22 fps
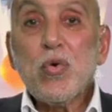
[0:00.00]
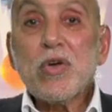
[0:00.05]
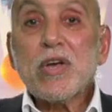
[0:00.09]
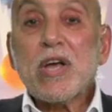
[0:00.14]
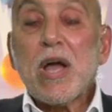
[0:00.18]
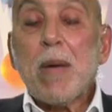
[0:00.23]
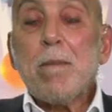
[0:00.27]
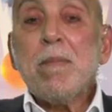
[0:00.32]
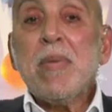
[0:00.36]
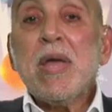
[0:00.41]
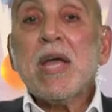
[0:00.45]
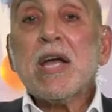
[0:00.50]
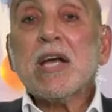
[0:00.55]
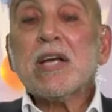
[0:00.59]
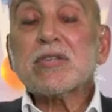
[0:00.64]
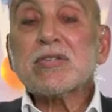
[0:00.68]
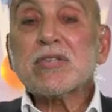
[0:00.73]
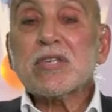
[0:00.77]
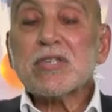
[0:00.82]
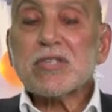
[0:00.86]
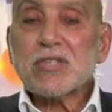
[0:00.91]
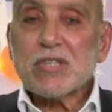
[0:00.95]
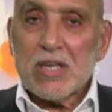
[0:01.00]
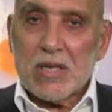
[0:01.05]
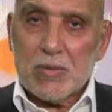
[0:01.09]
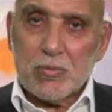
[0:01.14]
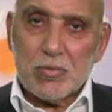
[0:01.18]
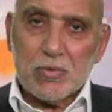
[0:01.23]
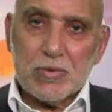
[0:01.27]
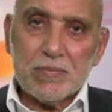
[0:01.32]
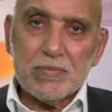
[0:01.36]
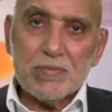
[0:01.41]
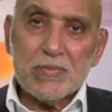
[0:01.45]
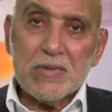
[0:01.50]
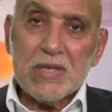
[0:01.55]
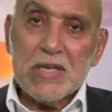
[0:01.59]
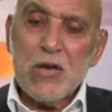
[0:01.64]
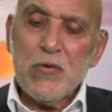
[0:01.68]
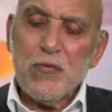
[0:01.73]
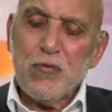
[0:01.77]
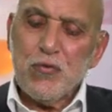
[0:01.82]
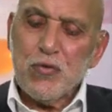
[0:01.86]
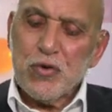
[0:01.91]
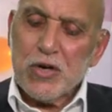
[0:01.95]
We can make it sustainable
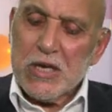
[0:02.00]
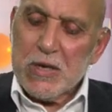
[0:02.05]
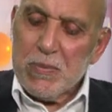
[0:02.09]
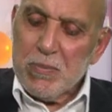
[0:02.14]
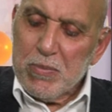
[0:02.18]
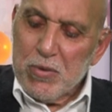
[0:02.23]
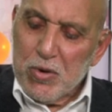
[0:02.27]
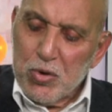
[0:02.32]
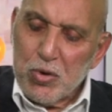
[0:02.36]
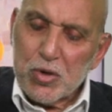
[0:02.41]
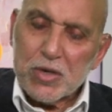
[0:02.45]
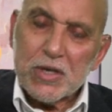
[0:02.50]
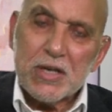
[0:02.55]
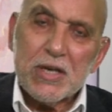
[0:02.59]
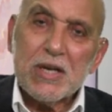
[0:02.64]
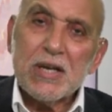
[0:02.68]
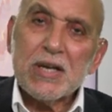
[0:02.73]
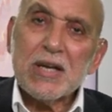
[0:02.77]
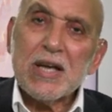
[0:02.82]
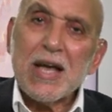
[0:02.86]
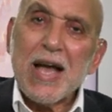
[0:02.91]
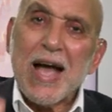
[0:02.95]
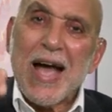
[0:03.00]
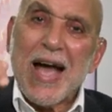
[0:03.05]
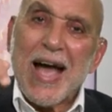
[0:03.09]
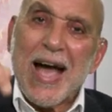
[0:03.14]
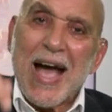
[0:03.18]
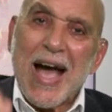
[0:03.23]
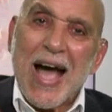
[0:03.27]
if we keep looking